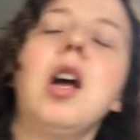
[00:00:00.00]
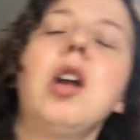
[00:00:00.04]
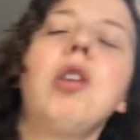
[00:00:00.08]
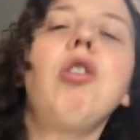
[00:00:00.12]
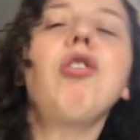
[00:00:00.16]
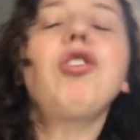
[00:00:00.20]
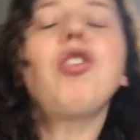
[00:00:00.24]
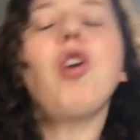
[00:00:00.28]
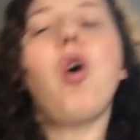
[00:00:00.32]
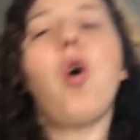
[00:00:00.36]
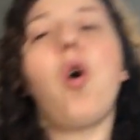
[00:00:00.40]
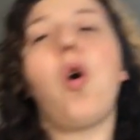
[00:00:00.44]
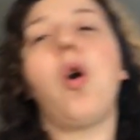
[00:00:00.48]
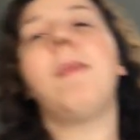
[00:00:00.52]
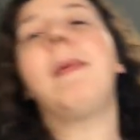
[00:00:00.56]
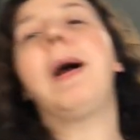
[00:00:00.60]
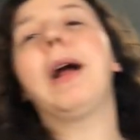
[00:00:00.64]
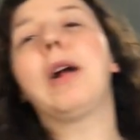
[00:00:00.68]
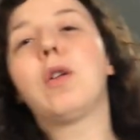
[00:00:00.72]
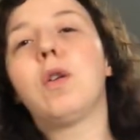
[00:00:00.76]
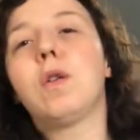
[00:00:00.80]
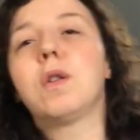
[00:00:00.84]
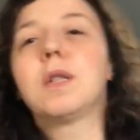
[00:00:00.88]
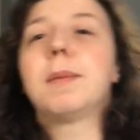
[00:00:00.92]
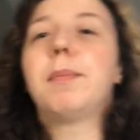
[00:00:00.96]
Not that all my
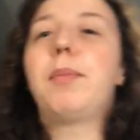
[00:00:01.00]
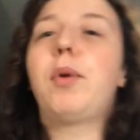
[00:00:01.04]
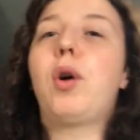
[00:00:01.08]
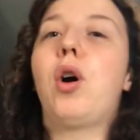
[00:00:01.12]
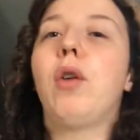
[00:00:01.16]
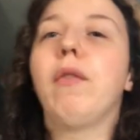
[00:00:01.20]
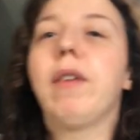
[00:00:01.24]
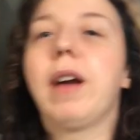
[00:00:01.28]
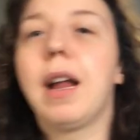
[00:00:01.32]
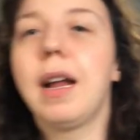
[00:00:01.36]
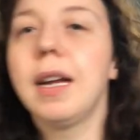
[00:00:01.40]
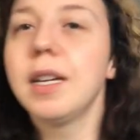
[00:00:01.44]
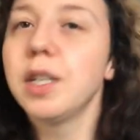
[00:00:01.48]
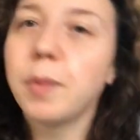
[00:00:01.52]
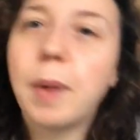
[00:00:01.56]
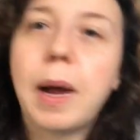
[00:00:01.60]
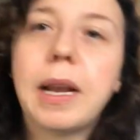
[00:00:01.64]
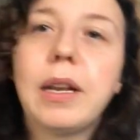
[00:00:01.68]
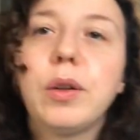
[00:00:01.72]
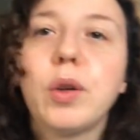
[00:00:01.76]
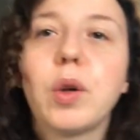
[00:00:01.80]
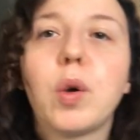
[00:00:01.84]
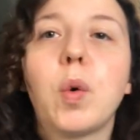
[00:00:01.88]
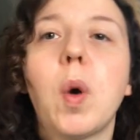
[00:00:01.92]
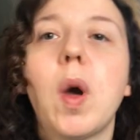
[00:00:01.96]
clothes are boring, I like to wear
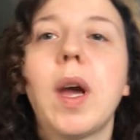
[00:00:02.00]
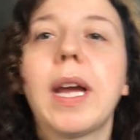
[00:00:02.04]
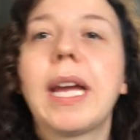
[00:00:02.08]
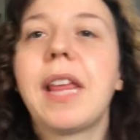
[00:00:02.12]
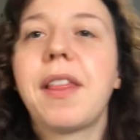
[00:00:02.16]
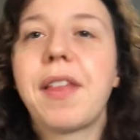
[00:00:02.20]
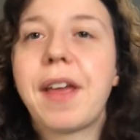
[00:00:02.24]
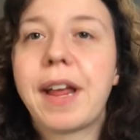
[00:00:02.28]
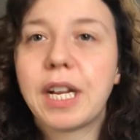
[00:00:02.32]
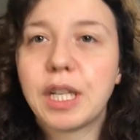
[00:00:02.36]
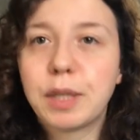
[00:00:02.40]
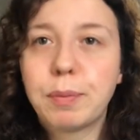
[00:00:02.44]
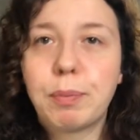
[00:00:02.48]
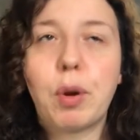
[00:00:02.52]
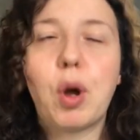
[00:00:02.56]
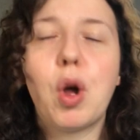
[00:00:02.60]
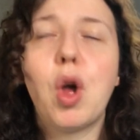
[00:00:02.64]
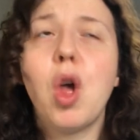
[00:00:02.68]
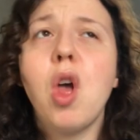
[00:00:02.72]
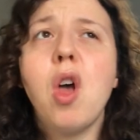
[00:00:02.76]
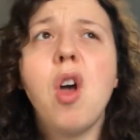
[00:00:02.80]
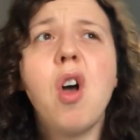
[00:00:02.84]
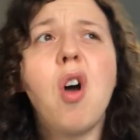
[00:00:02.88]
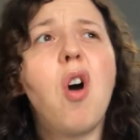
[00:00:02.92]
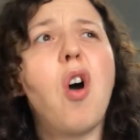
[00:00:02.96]
little quirky things, but
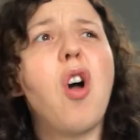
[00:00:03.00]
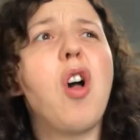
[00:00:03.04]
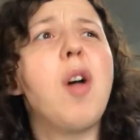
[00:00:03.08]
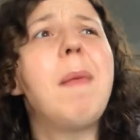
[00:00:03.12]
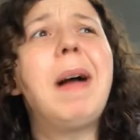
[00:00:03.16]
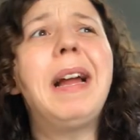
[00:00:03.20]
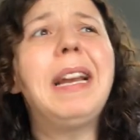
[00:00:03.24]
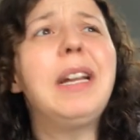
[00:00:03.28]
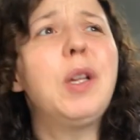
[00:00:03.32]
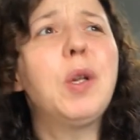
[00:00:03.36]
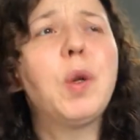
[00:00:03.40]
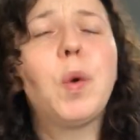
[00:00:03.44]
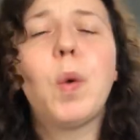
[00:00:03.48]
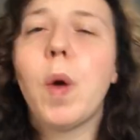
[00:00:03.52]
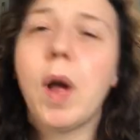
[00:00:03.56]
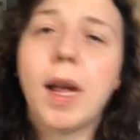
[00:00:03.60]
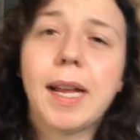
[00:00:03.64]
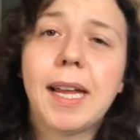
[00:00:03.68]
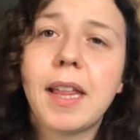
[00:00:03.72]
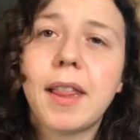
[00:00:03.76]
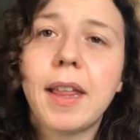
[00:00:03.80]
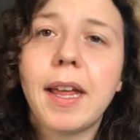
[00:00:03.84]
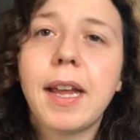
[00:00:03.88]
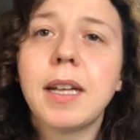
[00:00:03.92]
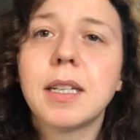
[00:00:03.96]
all my little
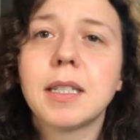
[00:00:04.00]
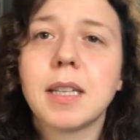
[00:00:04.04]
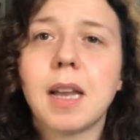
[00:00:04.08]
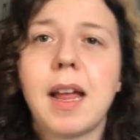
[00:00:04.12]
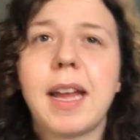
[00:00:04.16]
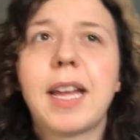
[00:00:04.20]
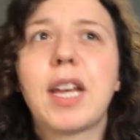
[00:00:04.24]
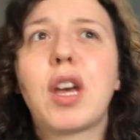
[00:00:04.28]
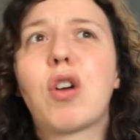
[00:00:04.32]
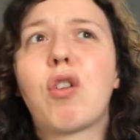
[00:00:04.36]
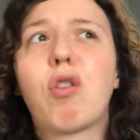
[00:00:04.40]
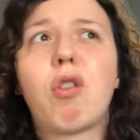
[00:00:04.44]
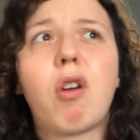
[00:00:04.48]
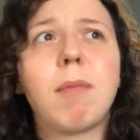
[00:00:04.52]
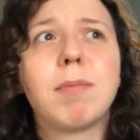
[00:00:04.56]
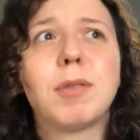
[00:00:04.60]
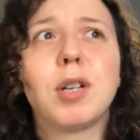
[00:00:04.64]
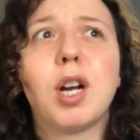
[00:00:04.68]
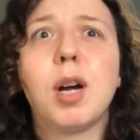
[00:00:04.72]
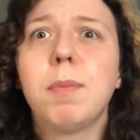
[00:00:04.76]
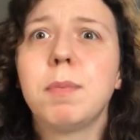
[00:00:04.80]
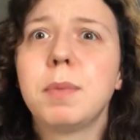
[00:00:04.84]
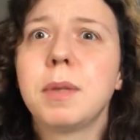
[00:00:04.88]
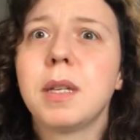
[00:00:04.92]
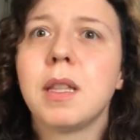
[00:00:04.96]
quirky things are like crop
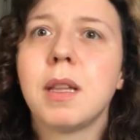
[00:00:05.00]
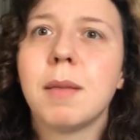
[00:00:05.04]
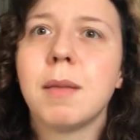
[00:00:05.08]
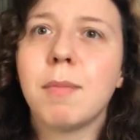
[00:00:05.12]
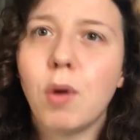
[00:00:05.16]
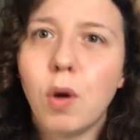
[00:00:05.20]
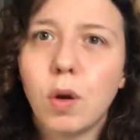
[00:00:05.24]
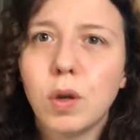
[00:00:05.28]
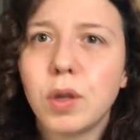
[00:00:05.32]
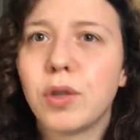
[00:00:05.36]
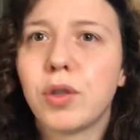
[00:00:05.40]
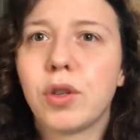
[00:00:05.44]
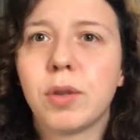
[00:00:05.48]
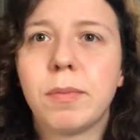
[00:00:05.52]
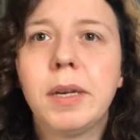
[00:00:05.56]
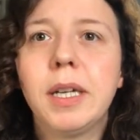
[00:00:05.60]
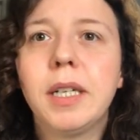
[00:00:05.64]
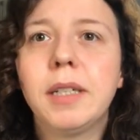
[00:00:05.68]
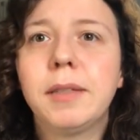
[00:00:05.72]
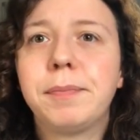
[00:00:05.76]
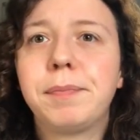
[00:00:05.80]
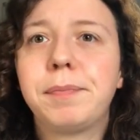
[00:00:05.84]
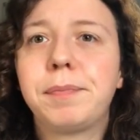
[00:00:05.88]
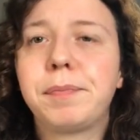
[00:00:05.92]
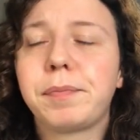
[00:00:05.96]
tops and they're more
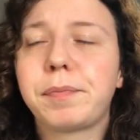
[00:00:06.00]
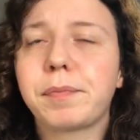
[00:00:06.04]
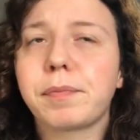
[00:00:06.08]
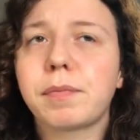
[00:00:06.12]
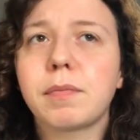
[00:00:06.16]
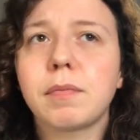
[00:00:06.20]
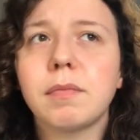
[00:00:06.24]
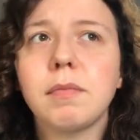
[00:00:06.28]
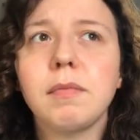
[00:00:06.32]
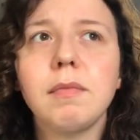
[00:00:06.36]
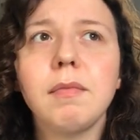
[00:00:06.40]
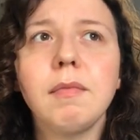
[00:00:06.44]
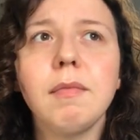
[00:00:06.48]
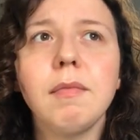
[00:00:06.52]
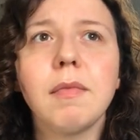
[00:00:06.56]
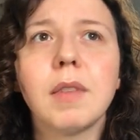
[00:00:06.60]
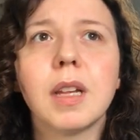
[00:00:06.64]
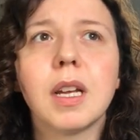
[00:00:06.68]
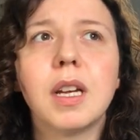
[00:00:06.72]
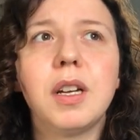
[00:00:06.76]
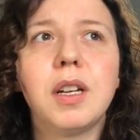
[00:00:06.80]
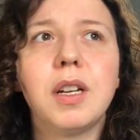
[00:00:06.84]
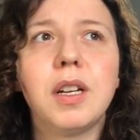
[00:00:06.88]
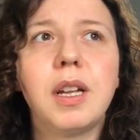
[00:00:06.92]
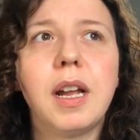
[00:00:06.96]
summer
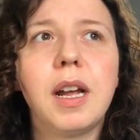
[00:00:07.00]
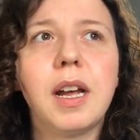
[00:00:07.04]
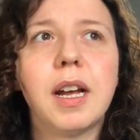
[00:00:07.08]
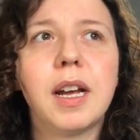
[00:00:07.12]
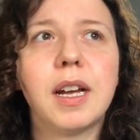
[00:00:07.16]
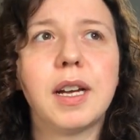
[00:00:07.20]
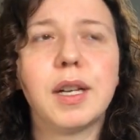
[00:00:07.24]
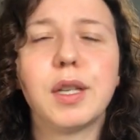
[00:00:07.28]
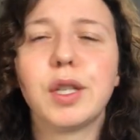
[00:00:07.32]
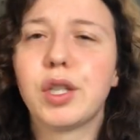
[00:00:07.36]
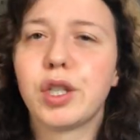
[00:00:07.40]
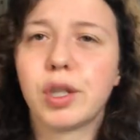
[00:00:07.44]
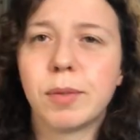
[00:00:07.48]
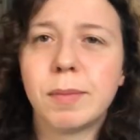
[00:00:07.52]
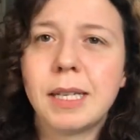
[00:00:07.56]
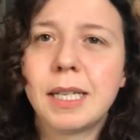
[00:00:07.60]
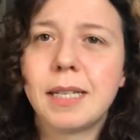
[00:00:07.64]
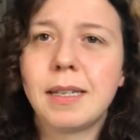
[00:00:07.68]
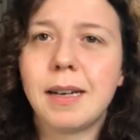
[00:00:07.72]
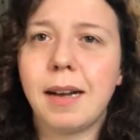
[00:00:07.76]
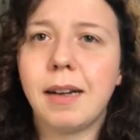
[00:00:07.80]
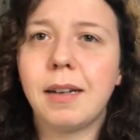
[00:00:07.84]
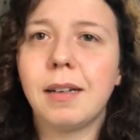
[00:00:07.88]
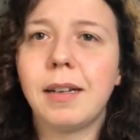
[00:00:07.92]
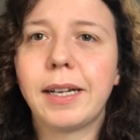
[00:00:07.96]

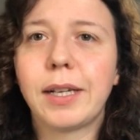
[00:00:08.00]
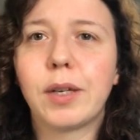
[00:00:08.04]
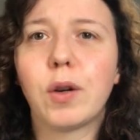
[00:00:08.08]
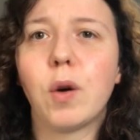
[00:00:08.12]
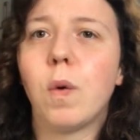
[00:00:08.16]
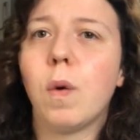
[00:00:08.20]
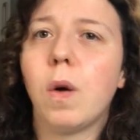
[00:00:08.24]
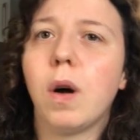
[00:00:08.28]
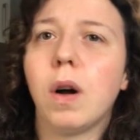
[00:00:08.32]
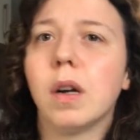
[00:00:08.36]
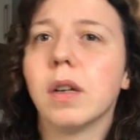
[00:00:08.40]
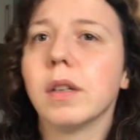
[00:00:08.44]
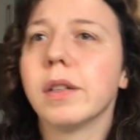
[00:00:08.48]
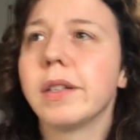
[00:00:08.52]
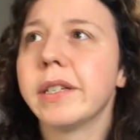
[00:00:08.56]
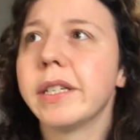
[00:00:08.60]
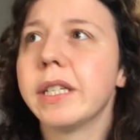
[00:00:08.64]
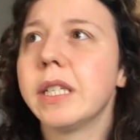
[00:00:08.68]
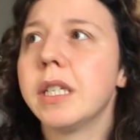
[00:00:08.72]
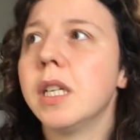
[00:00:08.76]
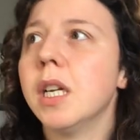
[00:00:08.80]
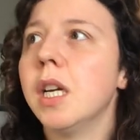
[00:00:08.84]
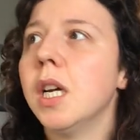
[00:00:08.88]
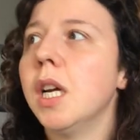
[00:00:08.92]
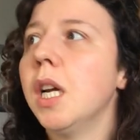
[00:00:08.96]
style, like quads
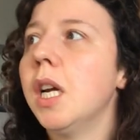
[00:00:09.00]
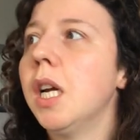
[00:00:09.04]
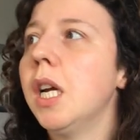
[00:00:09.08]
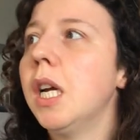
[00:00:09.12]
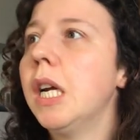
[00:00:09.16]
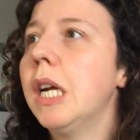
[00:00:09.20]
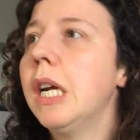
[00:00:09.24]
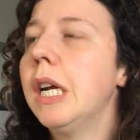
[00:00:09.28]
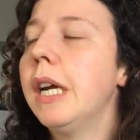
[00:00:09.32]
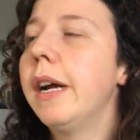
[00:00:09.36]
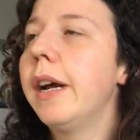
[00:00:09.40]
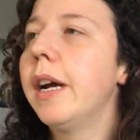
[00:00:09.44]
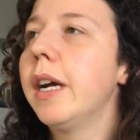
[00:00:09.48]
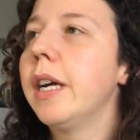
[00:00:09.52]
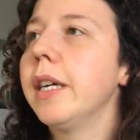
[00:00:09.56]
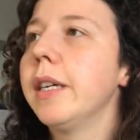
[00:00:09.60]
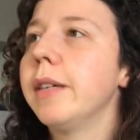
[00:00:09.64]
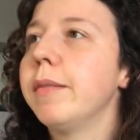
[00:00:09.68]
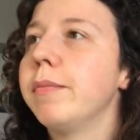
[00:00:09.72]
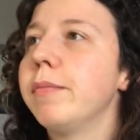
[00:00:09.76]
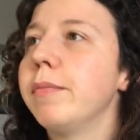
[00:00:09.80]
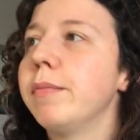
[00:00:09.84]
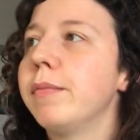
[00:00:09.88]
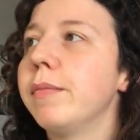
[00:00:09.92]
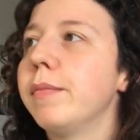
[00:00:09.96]

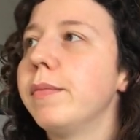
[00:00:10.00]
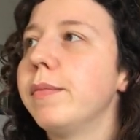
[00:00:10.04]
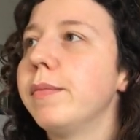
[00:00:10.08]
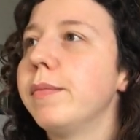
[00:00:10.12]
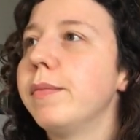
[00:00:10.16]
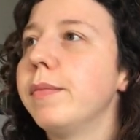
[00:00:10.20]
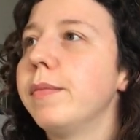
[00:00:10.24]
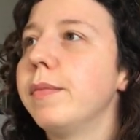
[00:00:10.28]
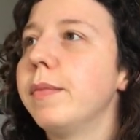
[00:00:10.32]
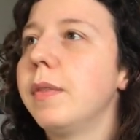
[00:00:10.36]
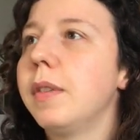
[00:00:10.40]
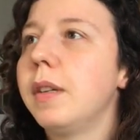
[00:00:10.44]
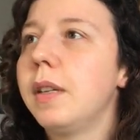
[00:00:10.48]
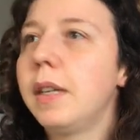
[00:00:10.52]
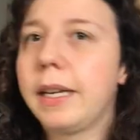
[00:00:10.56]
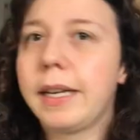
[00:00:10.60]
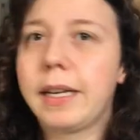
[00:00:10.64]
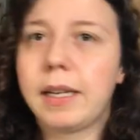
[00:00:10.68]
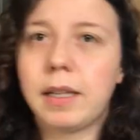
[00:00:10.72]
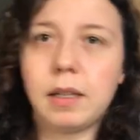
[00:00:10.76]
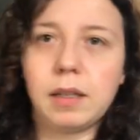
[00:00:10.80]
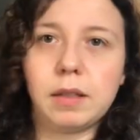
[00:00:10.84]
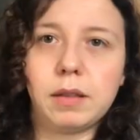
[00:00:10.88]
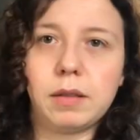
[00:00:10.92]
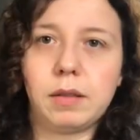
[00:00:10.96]
and
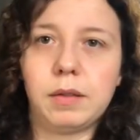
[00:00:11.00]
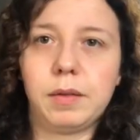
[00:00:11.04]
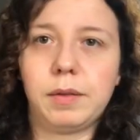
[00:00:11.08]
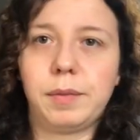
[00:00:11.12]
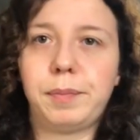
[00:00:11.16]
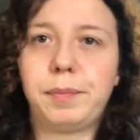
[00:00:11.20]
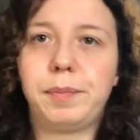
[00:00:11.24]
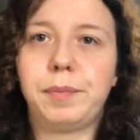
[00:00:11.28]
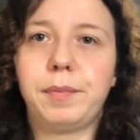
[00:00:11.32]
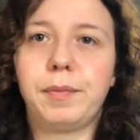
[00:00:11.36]
like little